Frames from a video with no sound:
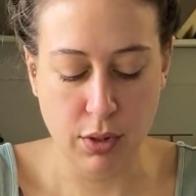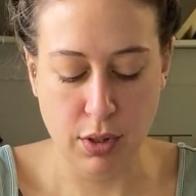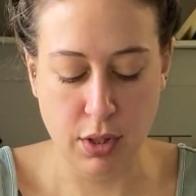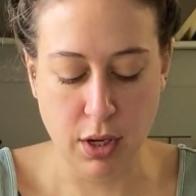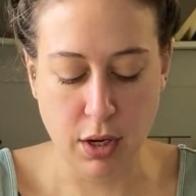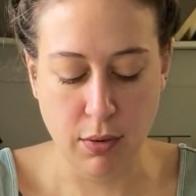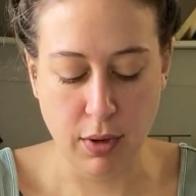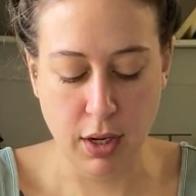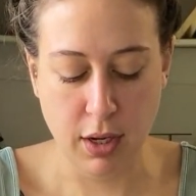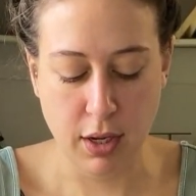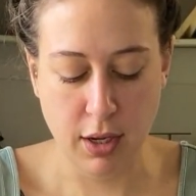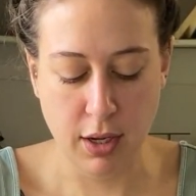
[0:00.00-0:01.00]
So we're
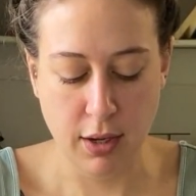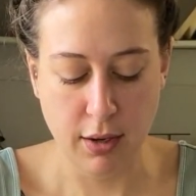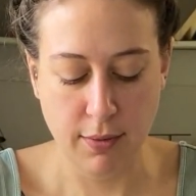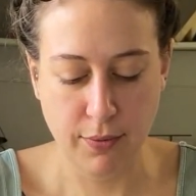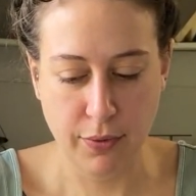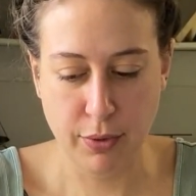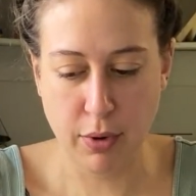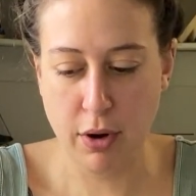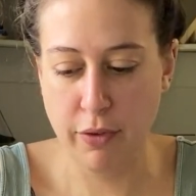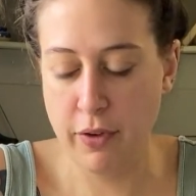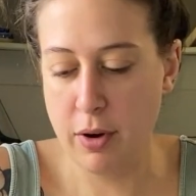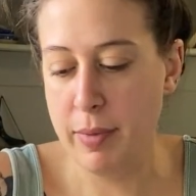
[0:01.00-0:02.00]
gonna throw
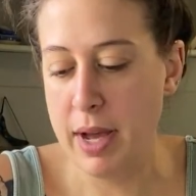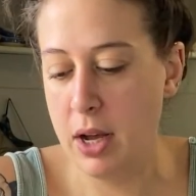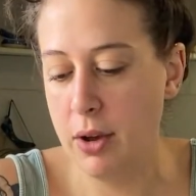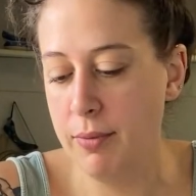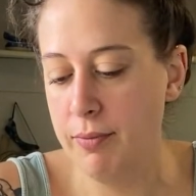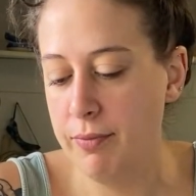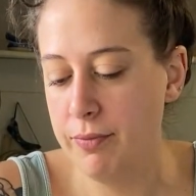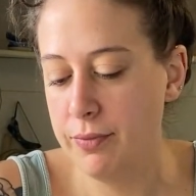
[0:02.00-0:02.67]
for about